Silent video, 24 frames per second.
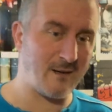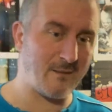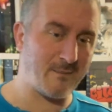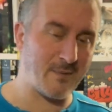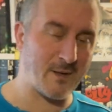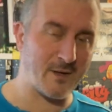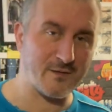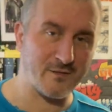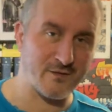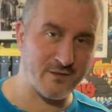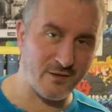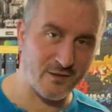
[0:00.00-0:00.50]

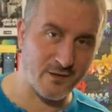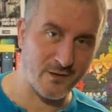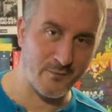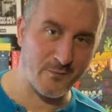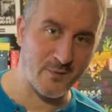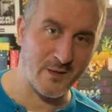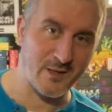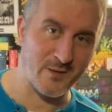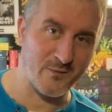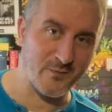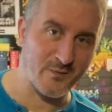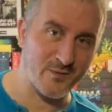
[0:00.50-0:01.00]
personally
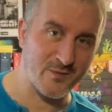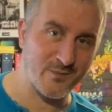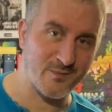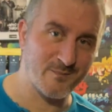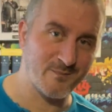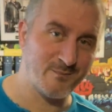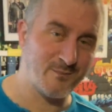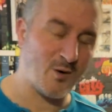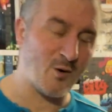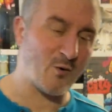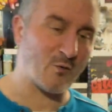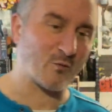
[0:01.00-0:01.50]
when he was
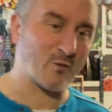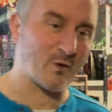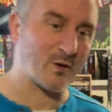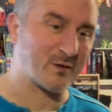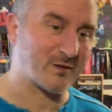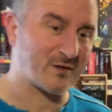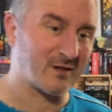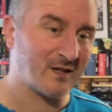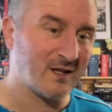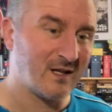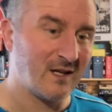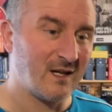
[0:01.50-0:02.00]
Paul
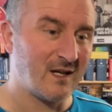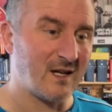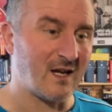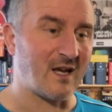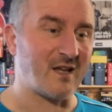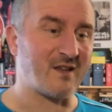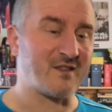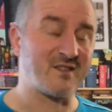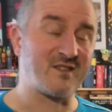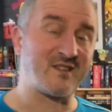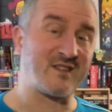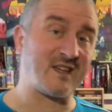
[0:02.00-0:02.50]
Rudd,
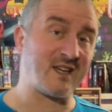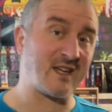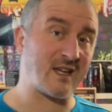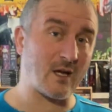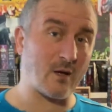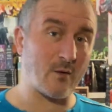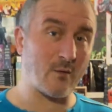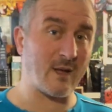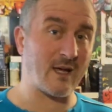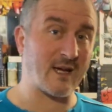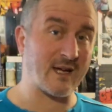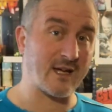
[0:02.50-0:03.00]
and seeing
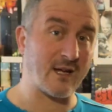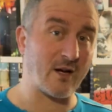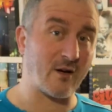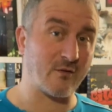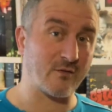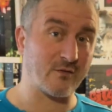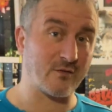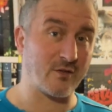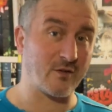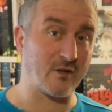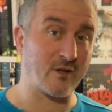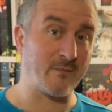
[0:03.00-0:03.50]
how that
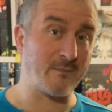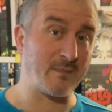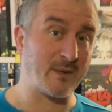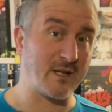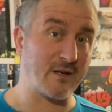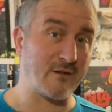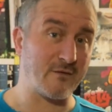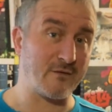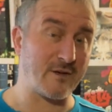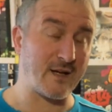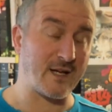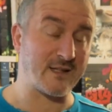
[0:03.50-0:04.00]
character had been
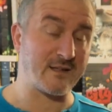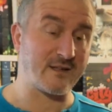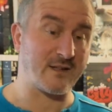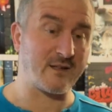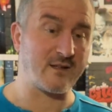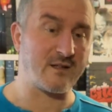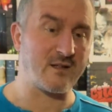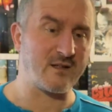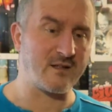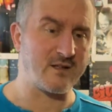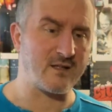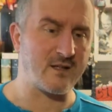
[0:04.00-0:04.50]

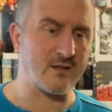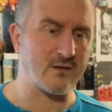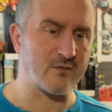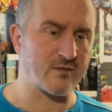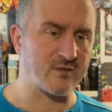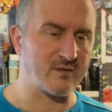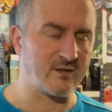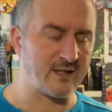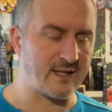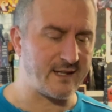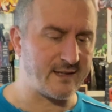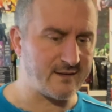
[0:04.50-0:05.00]
affected
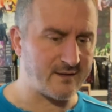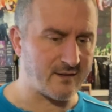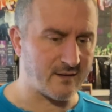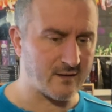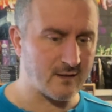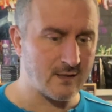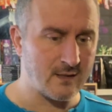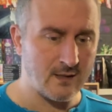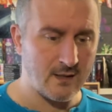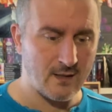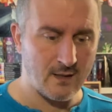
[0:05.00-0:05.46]
years later,